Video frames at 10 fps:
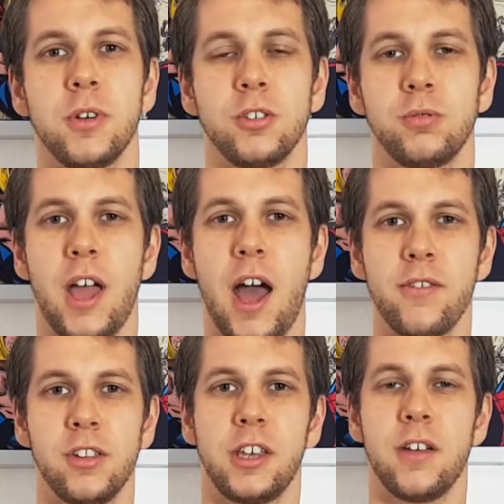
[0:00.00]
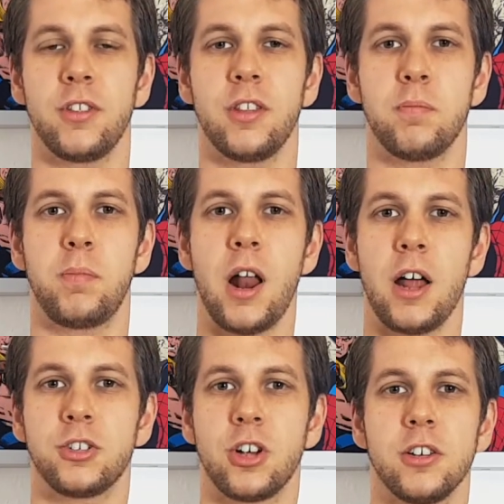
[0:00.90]
because we haven't given the
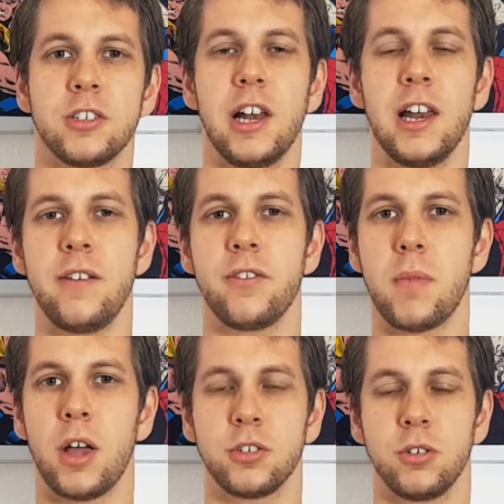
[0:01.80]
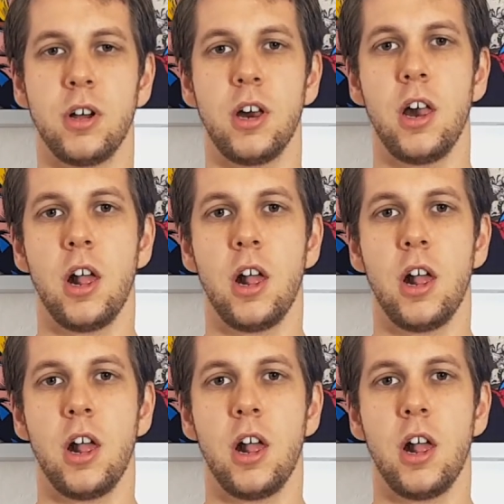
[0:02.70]
blood chance to leave the muscle,